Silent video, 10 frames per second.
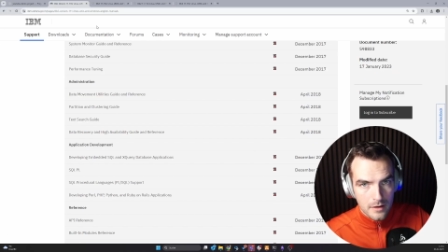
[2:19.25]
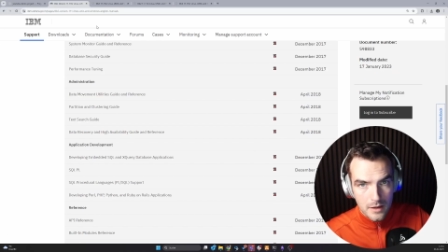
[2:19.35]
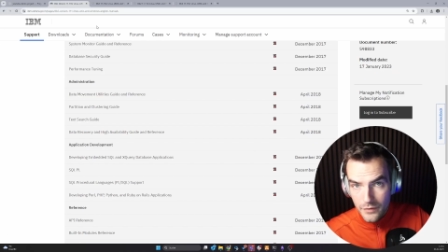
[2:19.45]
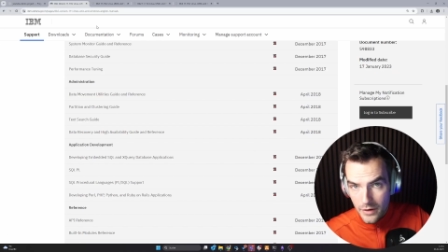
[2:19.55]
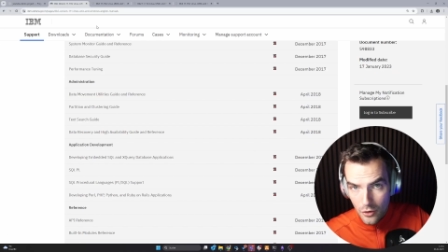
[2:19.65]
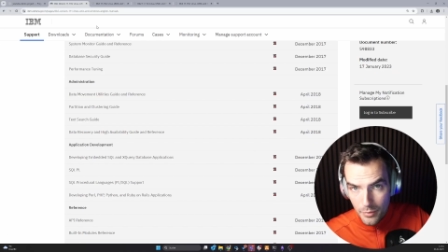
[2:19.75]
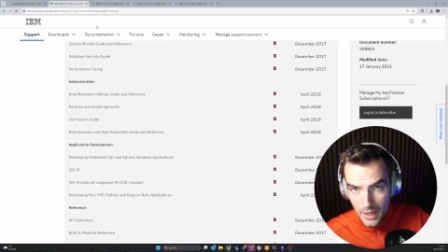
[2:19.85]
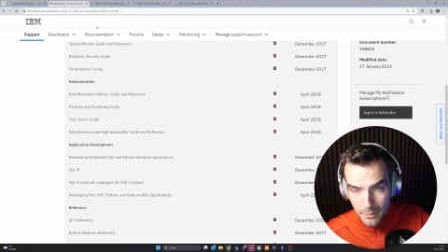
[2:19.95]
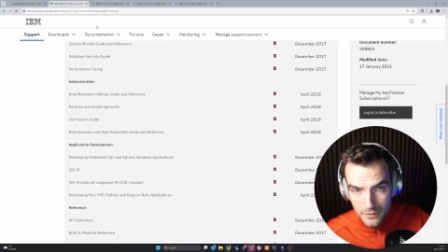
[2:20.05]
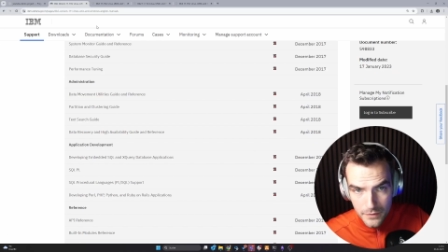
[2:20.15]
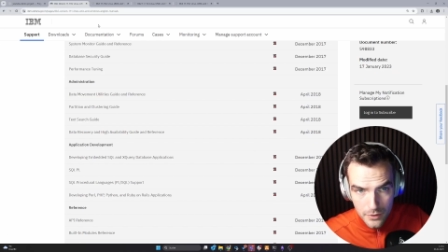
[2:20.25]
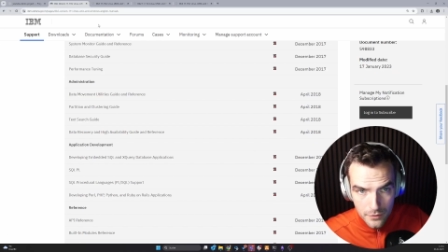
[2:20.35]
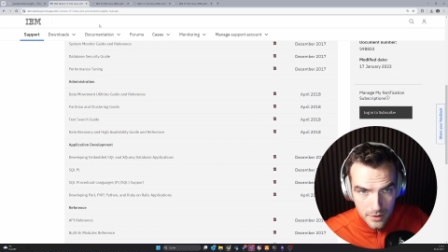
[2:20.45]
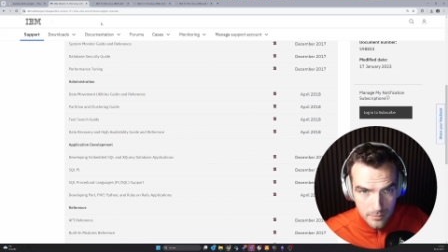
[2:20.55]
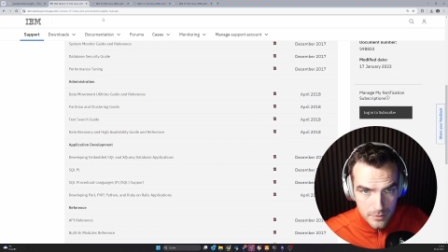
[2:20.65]
If I open up a few
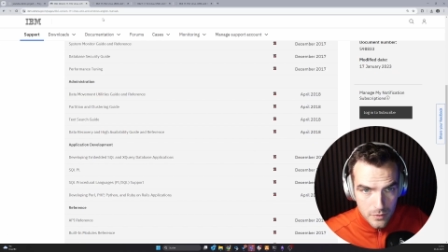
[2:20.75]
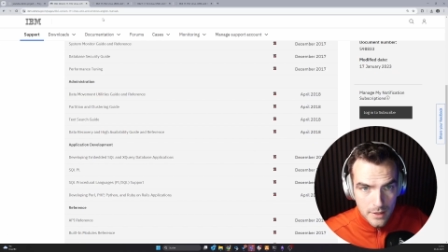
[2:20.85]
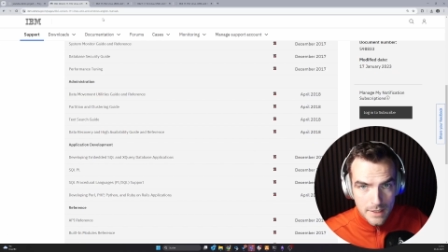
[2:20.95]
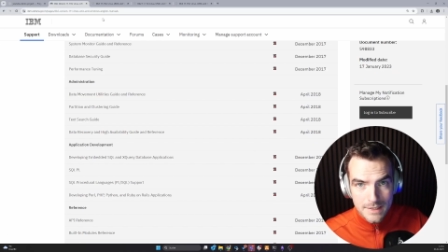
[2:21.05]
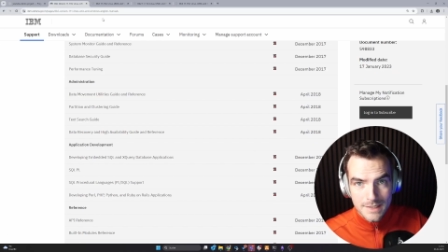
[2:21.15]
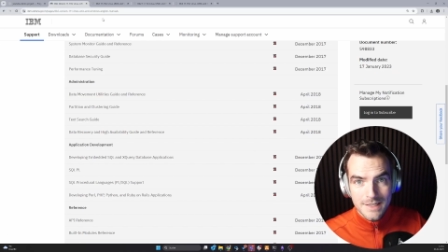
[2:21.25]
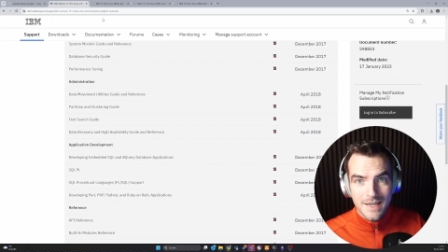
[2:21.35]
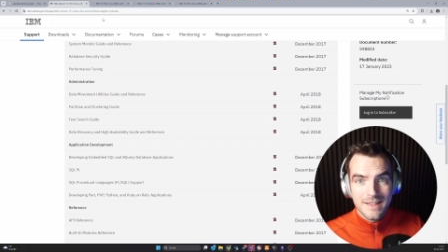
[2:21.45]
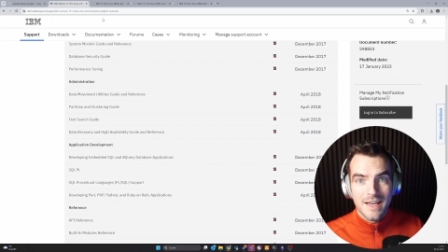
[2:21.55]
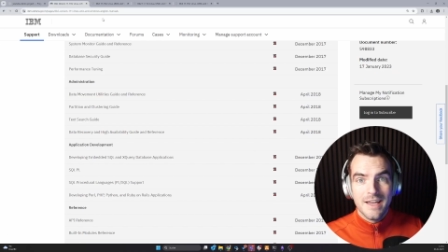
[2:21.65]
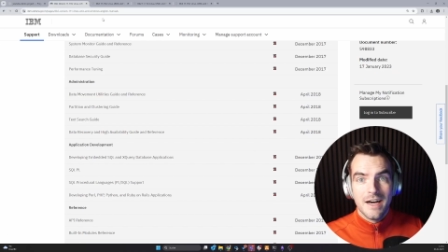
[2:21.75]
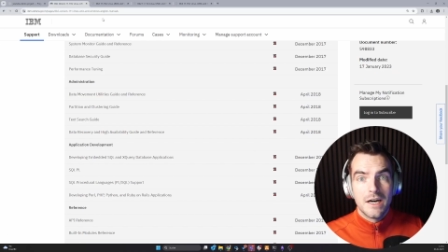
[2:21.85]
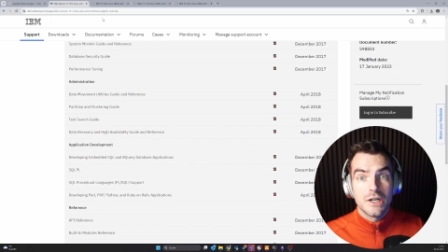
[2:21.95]
of them, you can see that they are